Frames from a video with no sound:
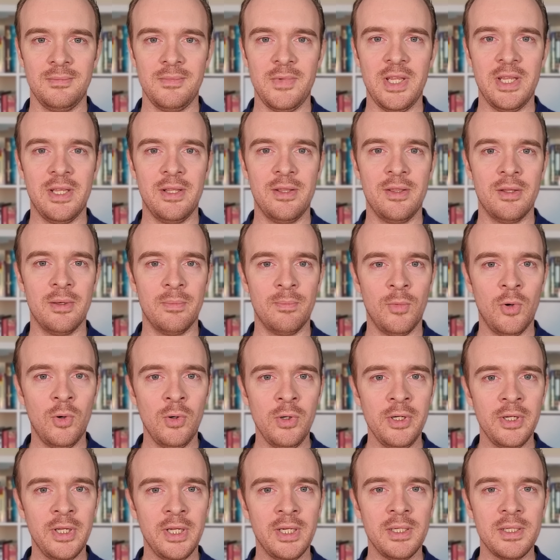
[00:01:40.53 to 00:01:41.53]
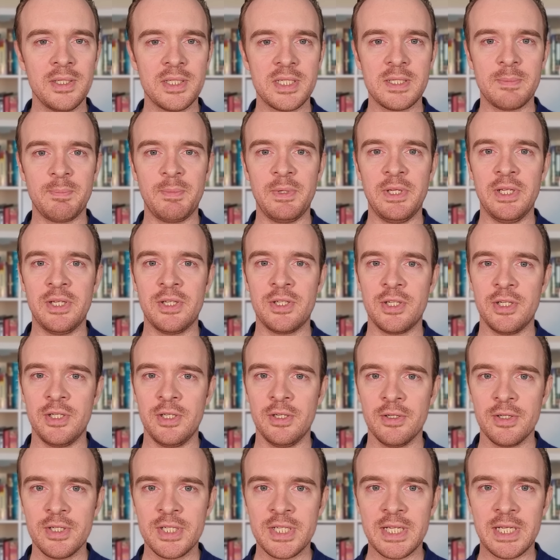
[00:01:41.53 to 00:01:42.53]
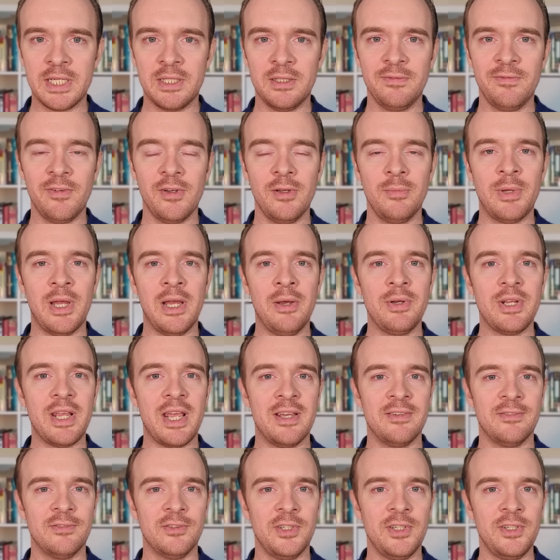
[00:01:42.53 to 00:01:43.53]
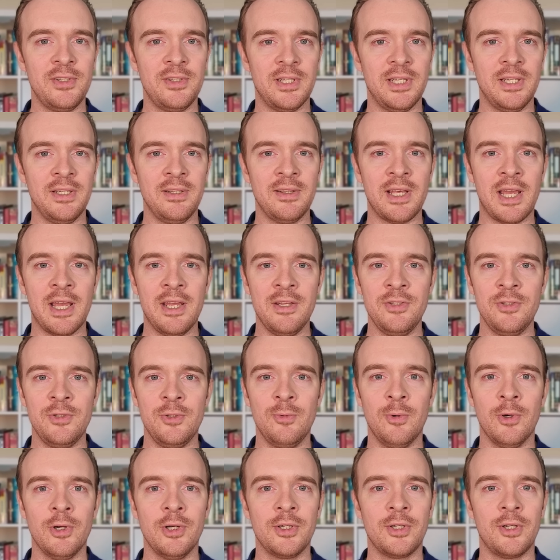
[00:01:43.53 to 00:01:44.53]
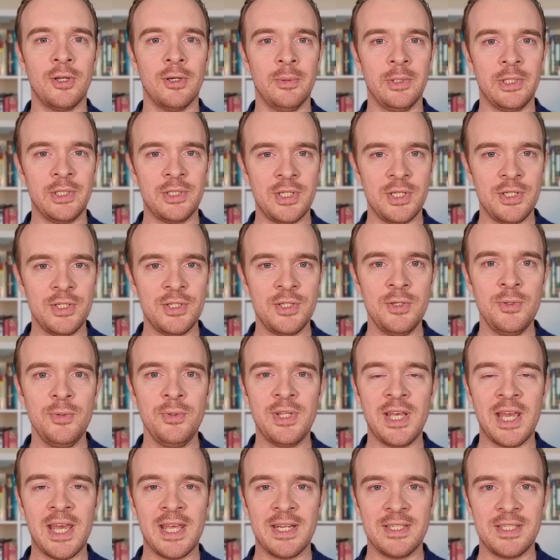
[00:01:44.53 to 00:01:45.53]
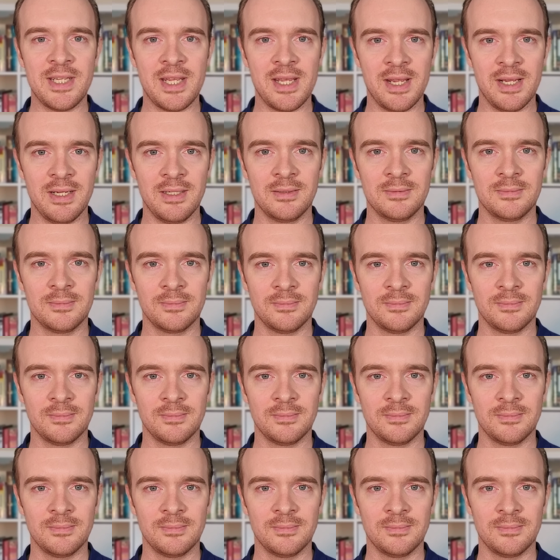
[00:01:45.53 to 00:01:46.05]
In the morning, speak to yourself about everything that you are going to do that day.